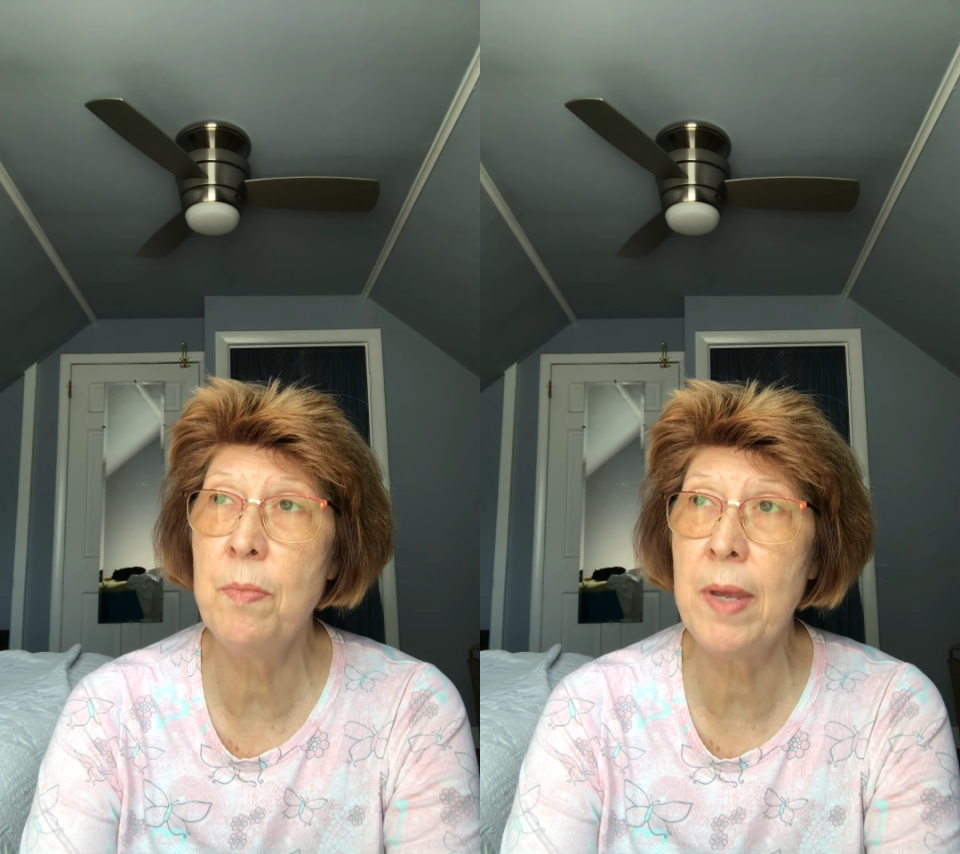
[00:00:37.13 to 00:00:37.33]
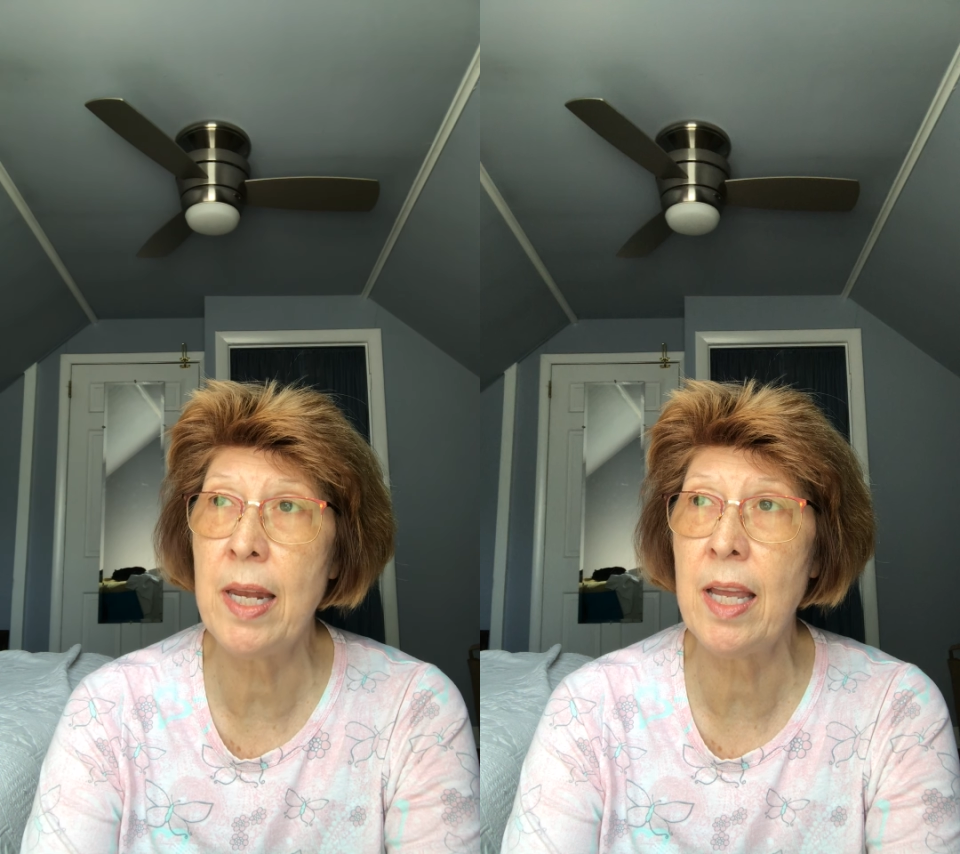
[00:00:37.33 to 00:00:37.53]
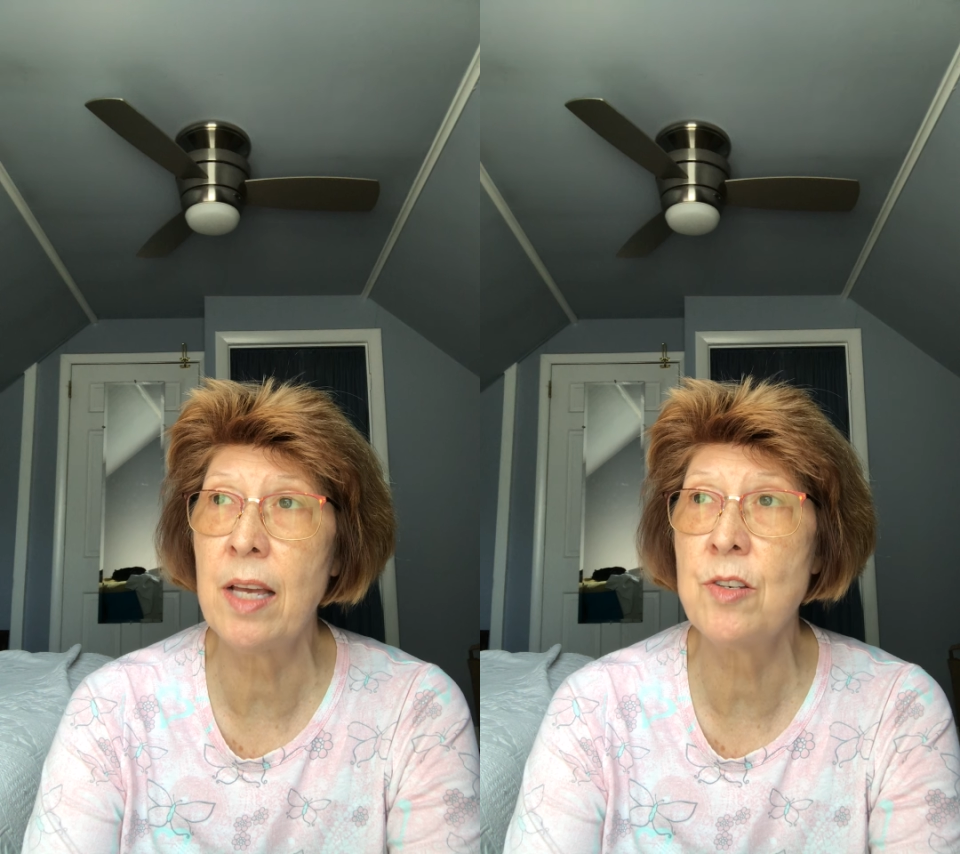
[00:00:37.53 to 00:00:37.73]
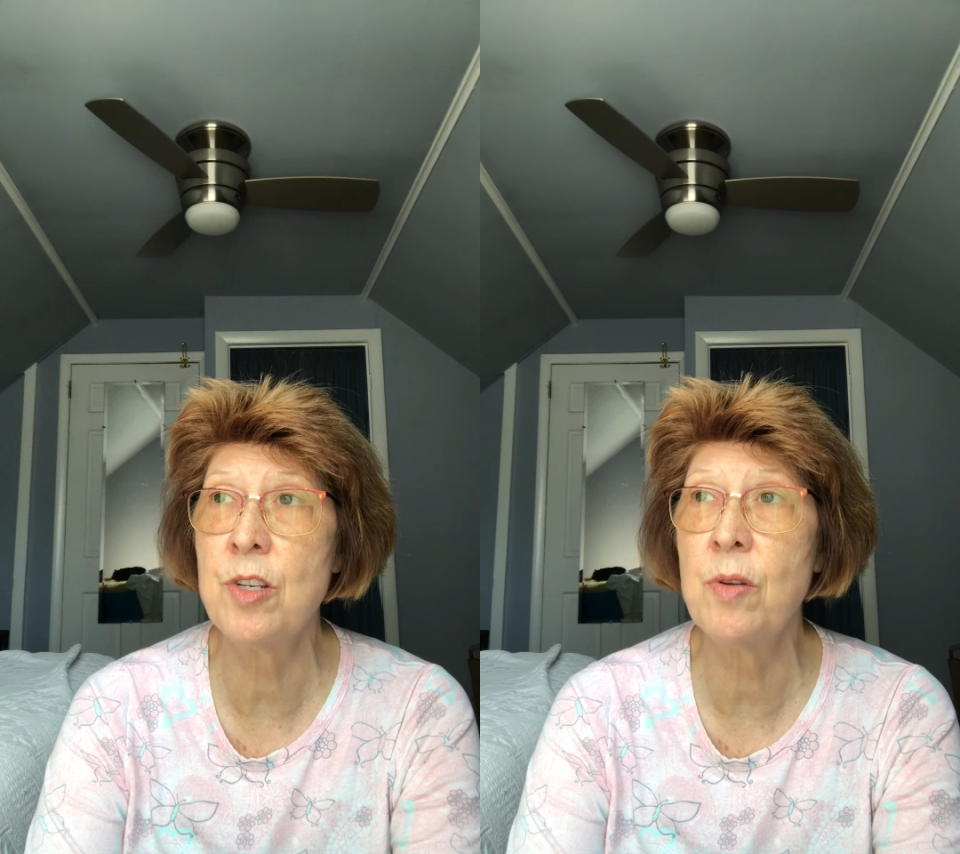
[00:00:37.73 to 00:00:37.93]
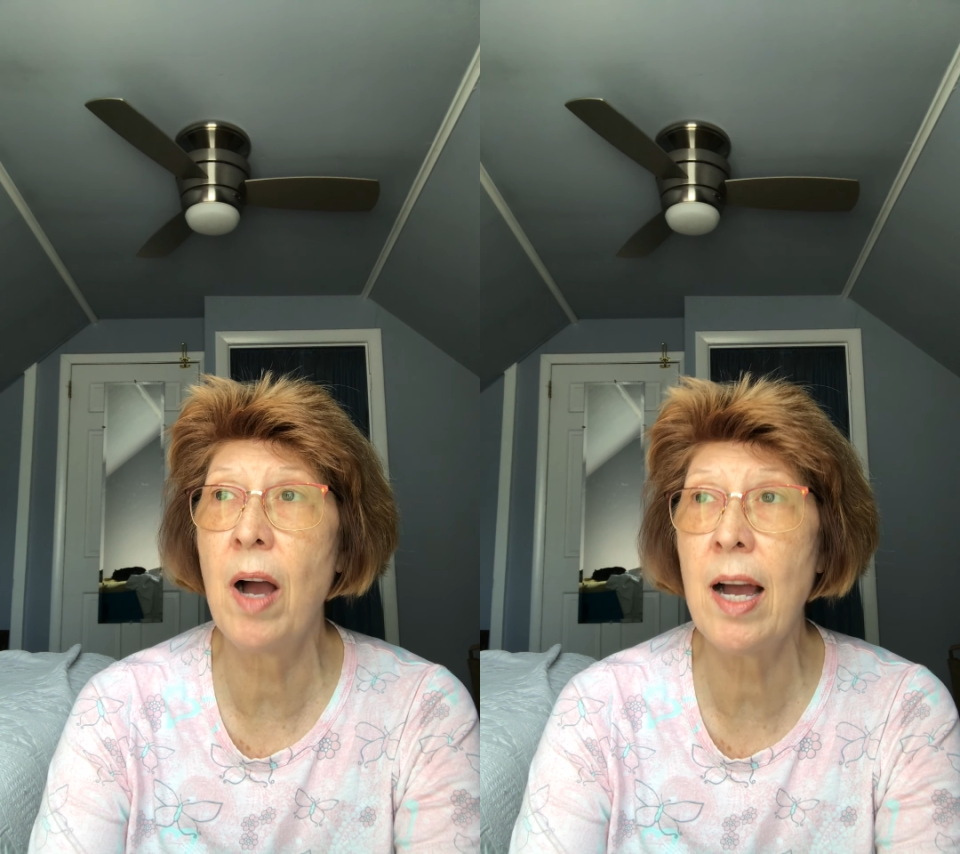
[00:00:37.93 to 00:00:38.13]
media
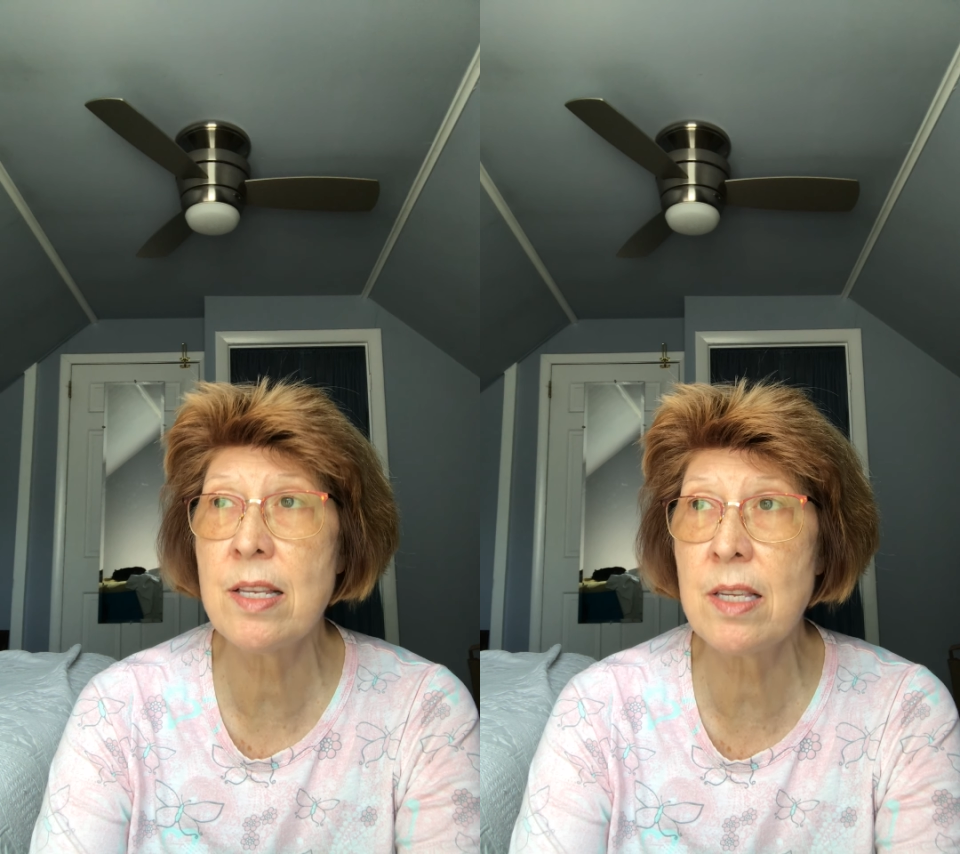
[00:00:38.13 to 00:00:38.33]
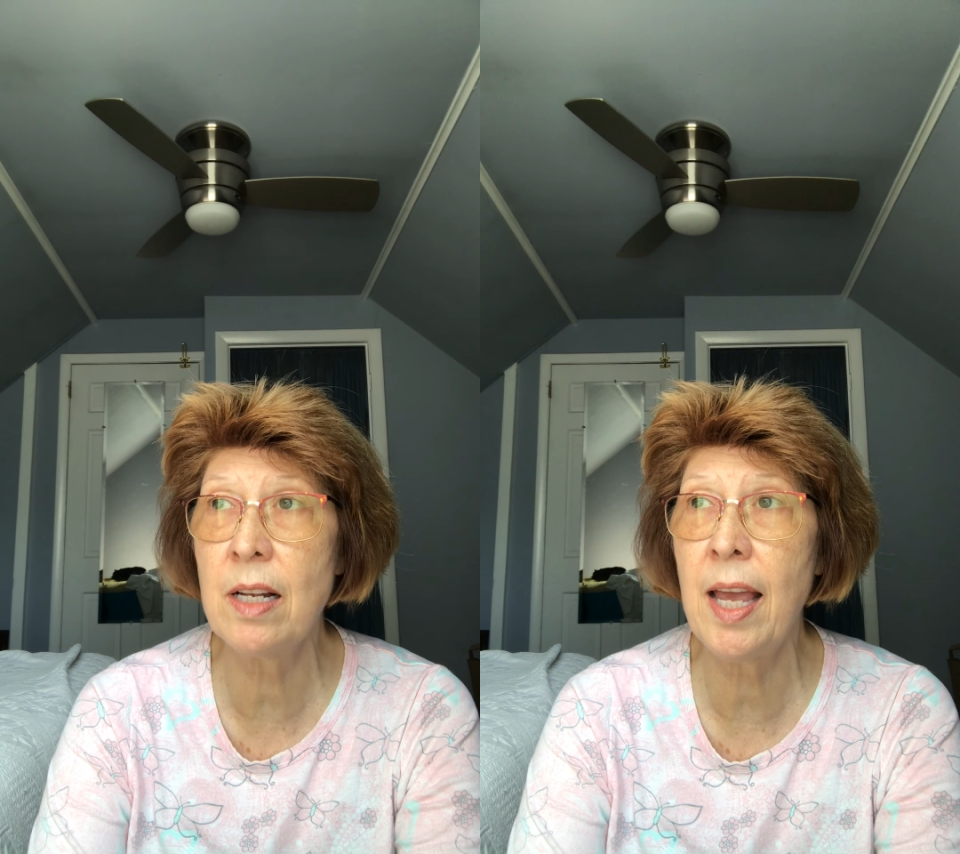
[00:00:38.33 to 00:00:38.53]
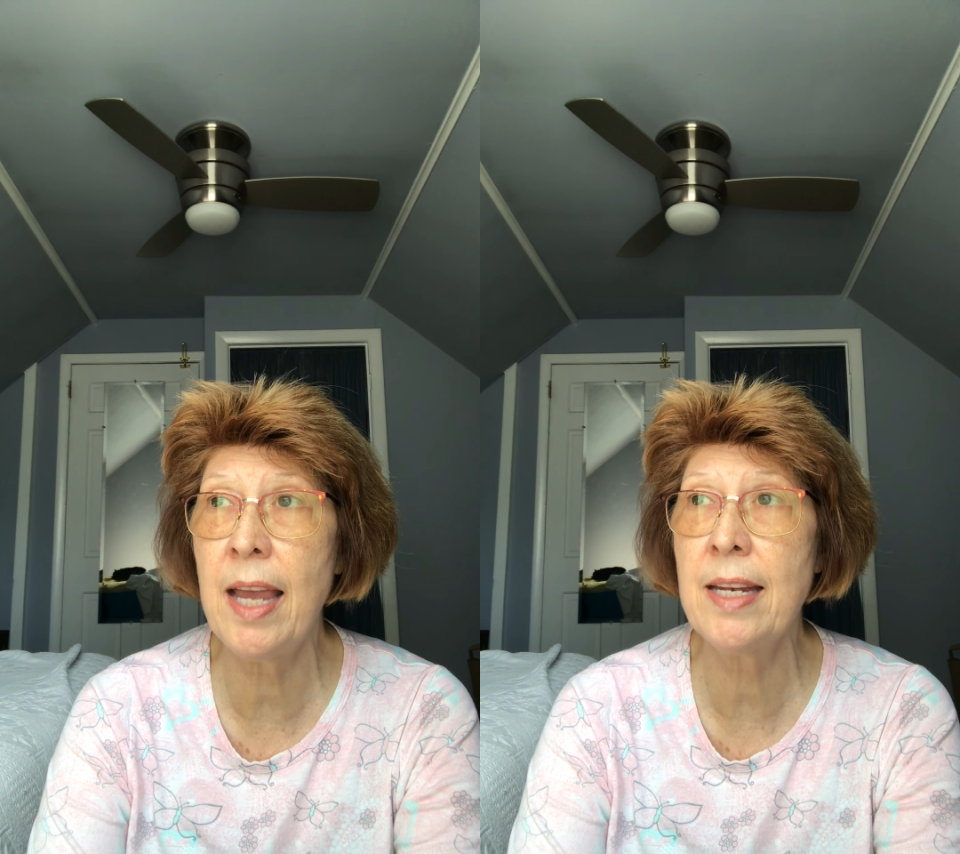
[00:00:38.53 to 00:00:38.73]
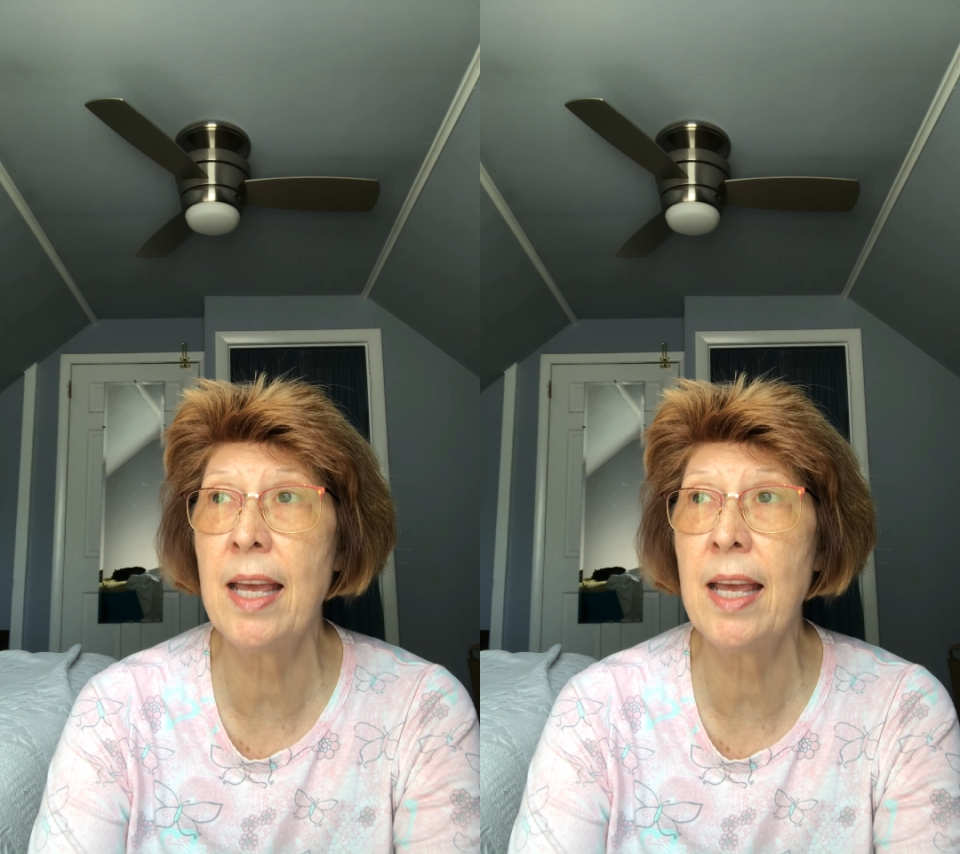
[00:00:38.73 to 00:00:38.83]
to isolate